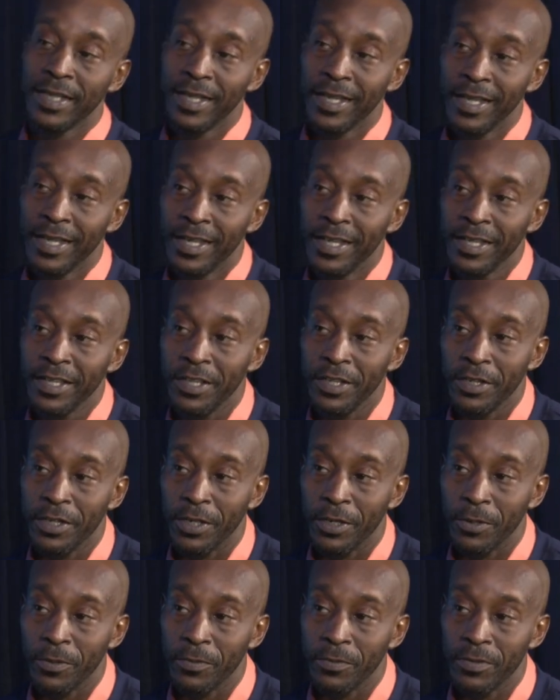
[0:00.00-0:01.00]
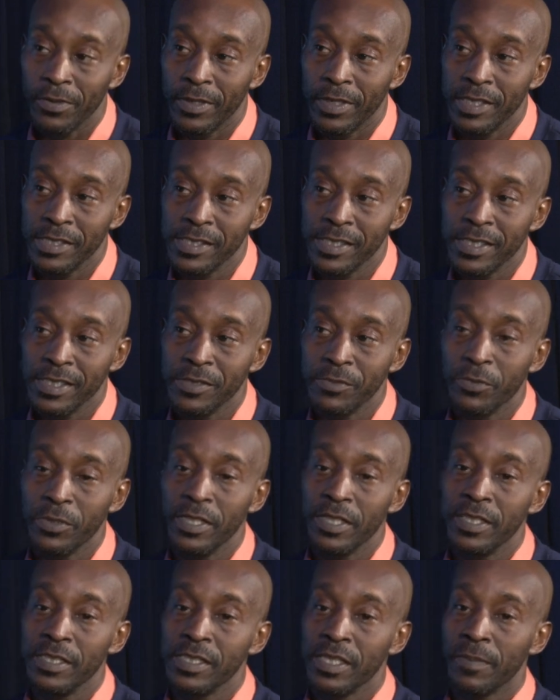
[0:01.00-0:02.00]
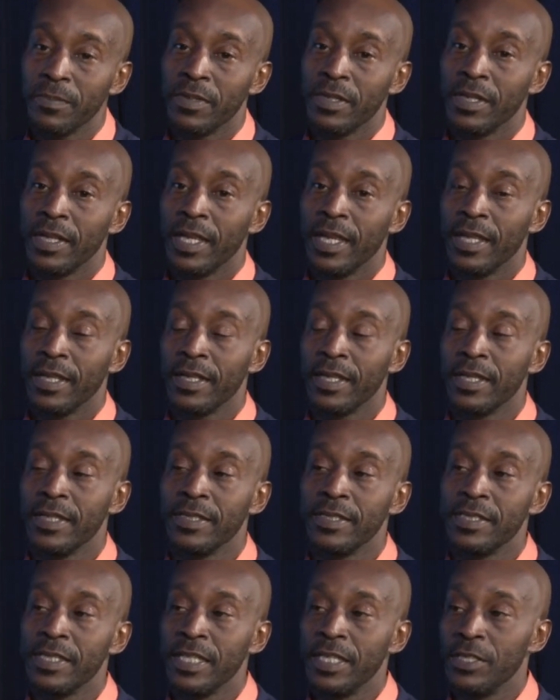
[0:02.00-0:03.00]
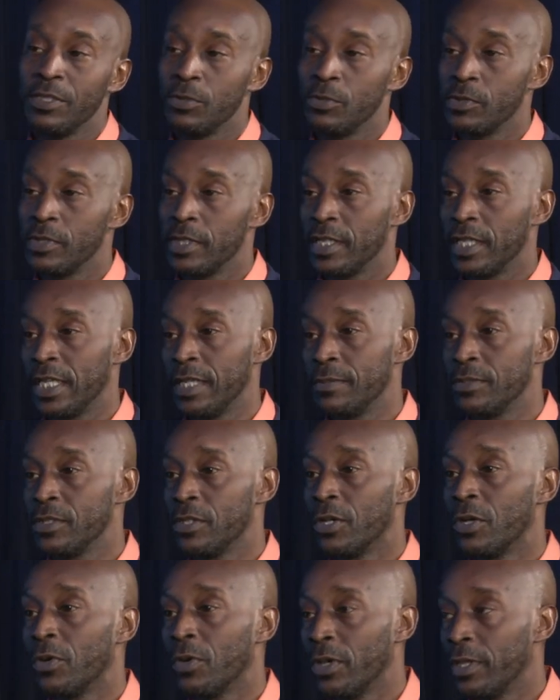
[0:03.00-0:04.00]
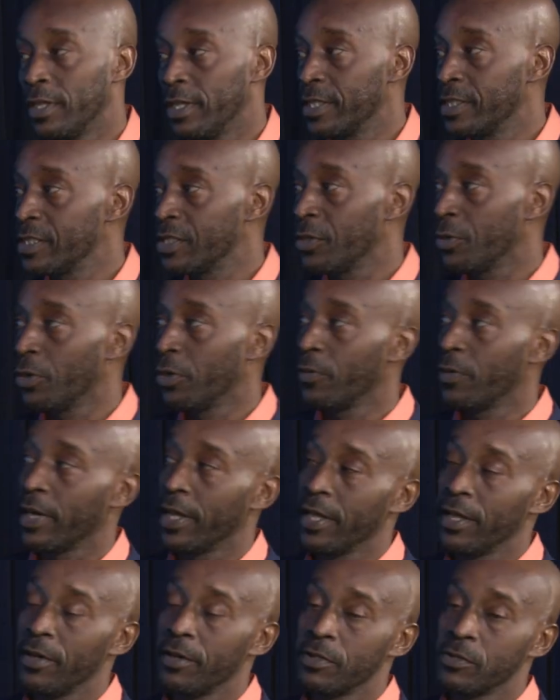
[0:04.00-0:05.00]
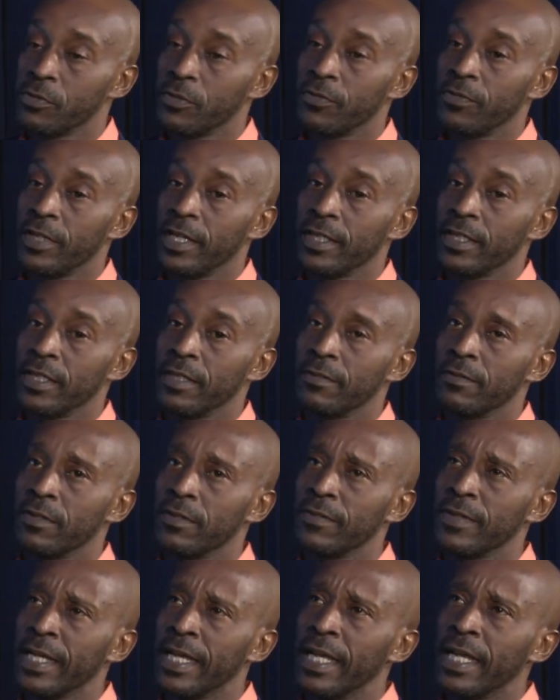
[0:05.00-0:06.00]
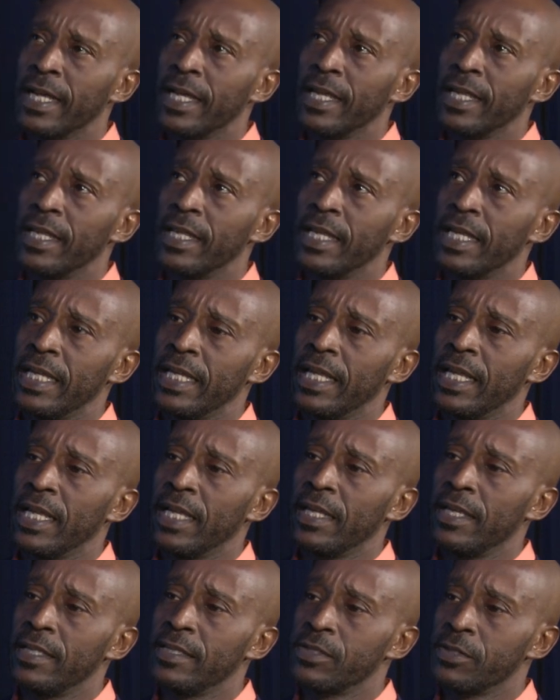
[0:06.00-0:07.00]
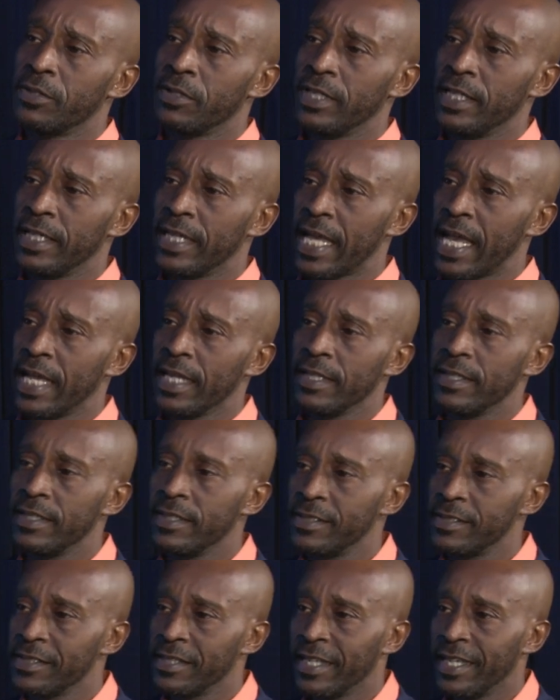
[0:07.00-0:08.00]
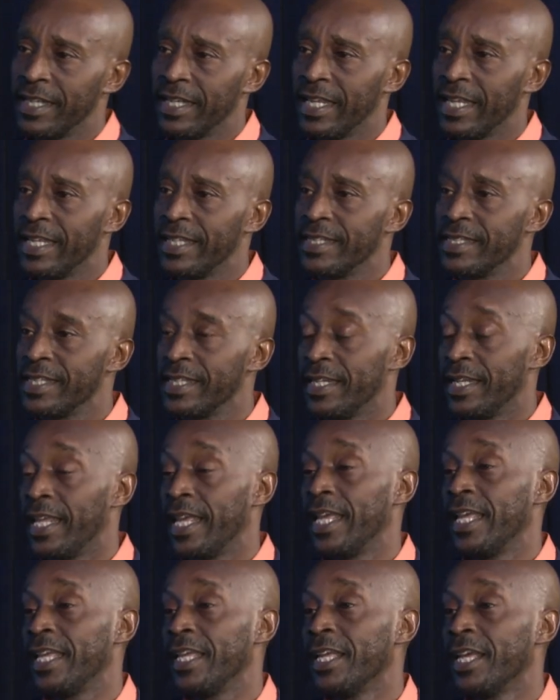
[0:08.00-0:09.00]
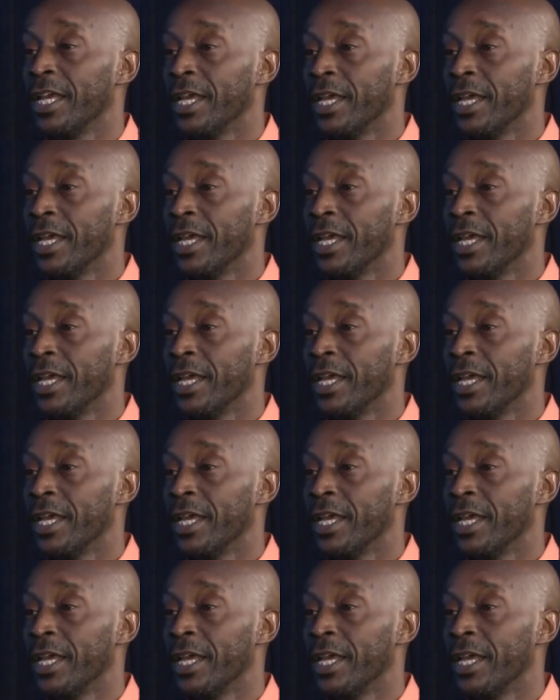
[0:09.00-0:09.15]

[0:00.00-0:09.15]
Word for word: Yeah. You know, this is really something that continues, it keeps going. This story right here is reflective of late 80s, early 90s. And then today,